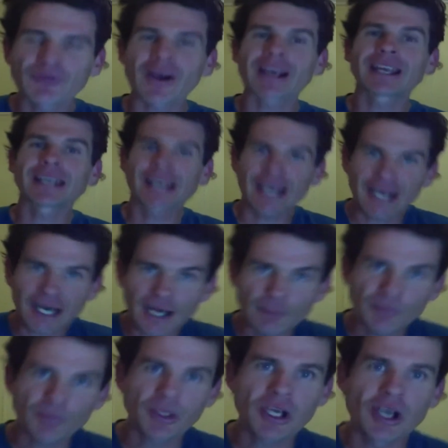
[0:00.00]
fucking
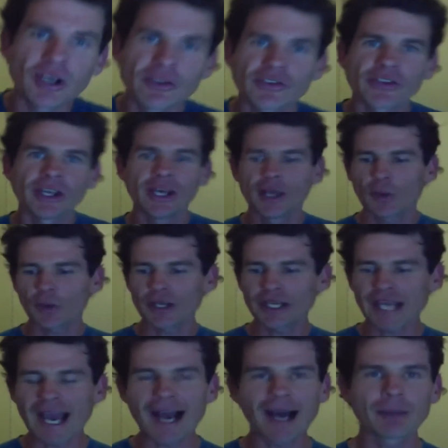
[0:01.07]
carbs, because when
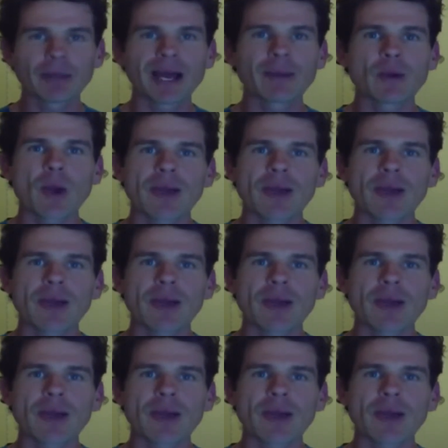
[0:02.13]
you're carbed up,